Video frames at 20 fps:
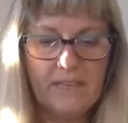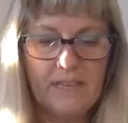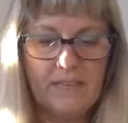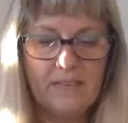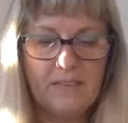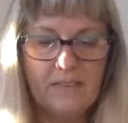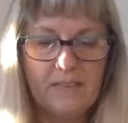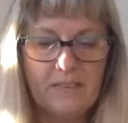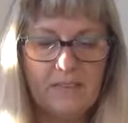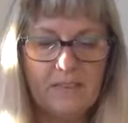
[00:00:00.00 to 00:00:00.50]

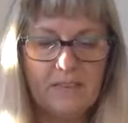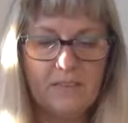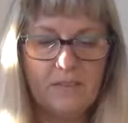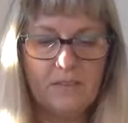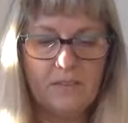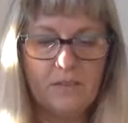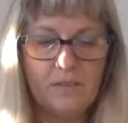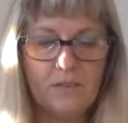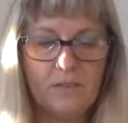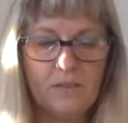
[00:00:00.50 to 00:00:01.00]

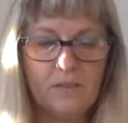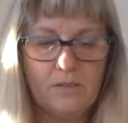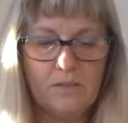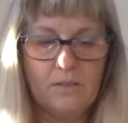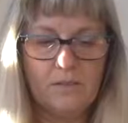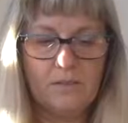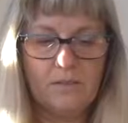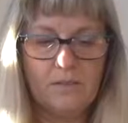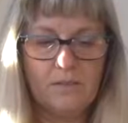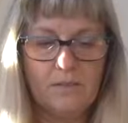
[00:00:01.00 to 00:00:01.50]

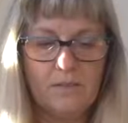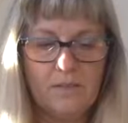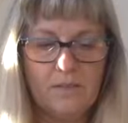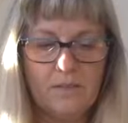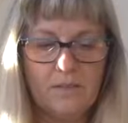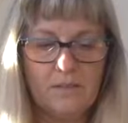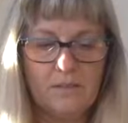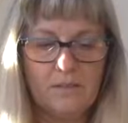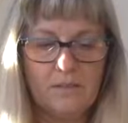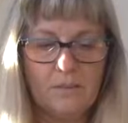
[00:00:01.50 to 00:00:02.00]
it's
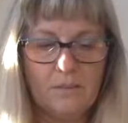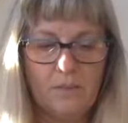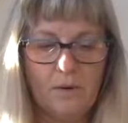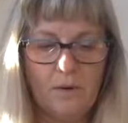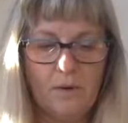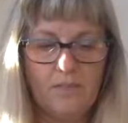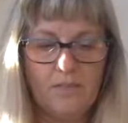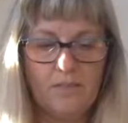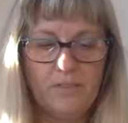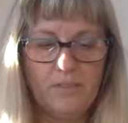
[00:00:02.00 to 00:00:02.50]
the support
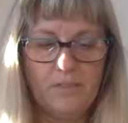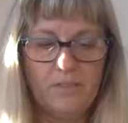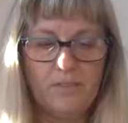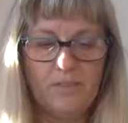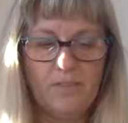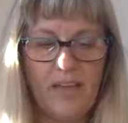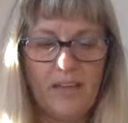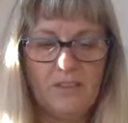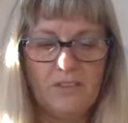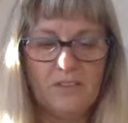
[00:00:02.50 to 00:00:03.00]
of Jewish
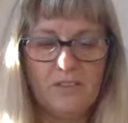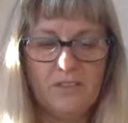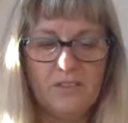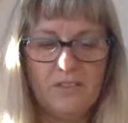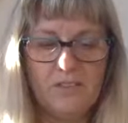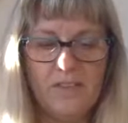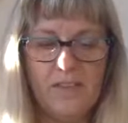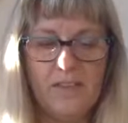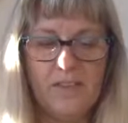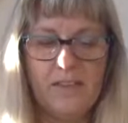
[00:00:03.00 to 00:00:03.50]
national
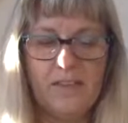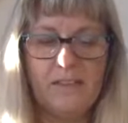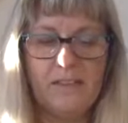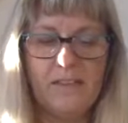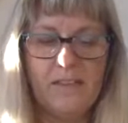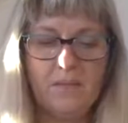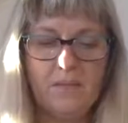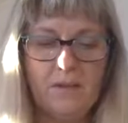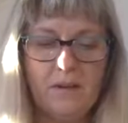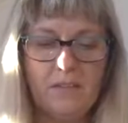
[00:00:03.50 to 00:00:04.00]
state.
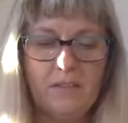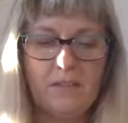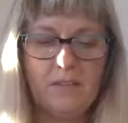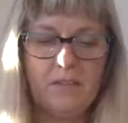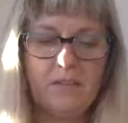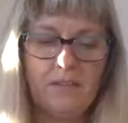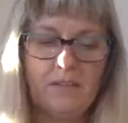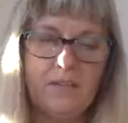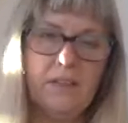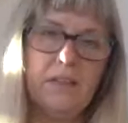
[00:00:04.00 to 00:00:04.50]
They want
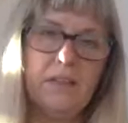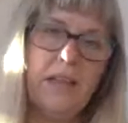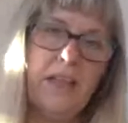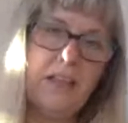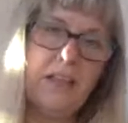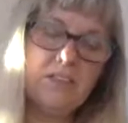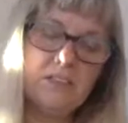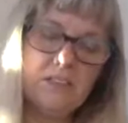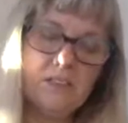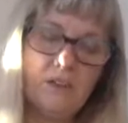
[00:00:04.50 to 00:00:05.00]
the
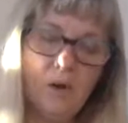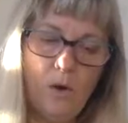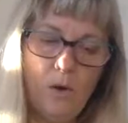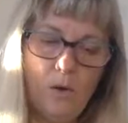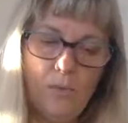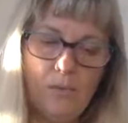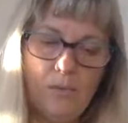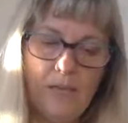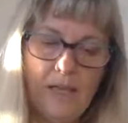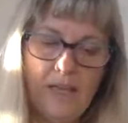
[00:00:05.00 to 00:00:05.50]
ancient
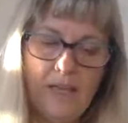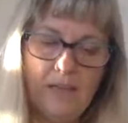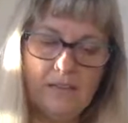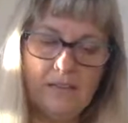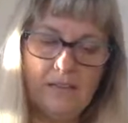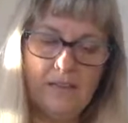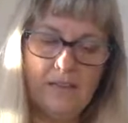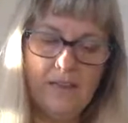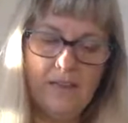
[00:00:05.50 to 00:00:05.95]
homeland.